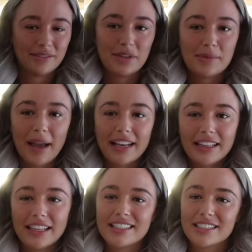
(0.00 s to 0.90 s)
We're just
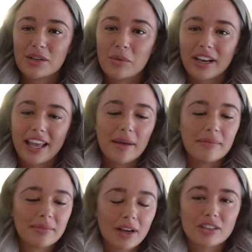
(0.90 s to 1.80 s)
painting these until 1am.
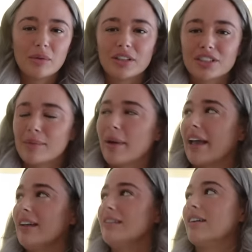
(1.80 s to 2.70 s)
I was like, what should I
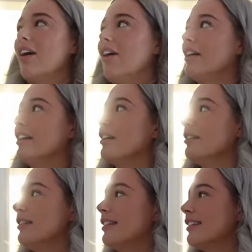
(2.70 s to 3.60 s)
paint? I know.
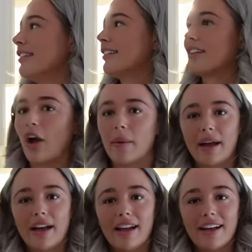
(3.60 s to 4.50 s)
Clover.